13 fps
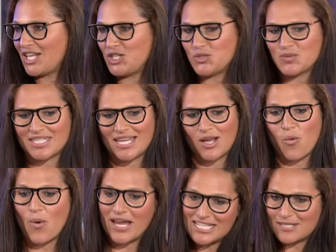and
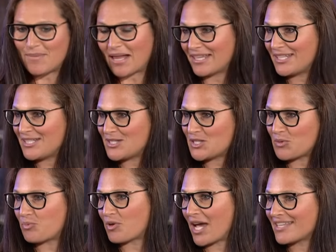using waste melons
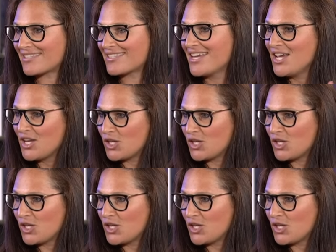to press,